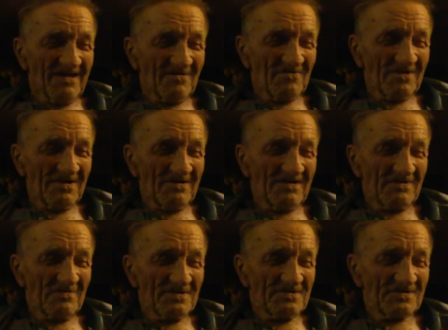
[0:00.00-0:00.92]
Well,
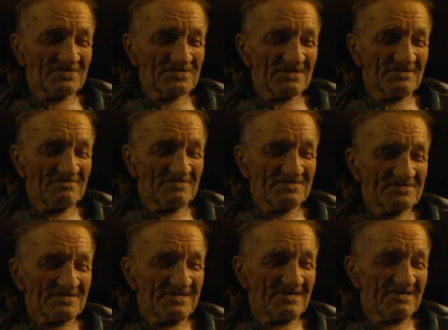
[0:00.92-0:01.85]
I went to
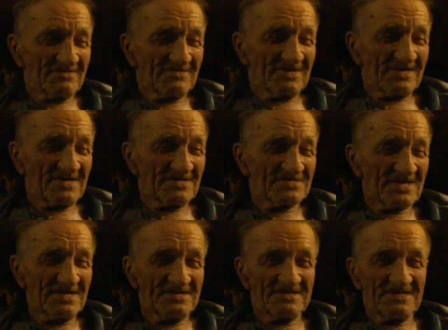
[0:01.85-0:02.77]
service when I was
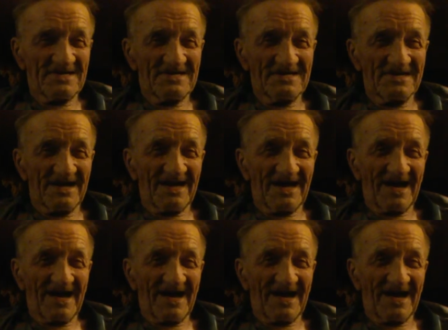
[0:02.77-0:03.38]
18.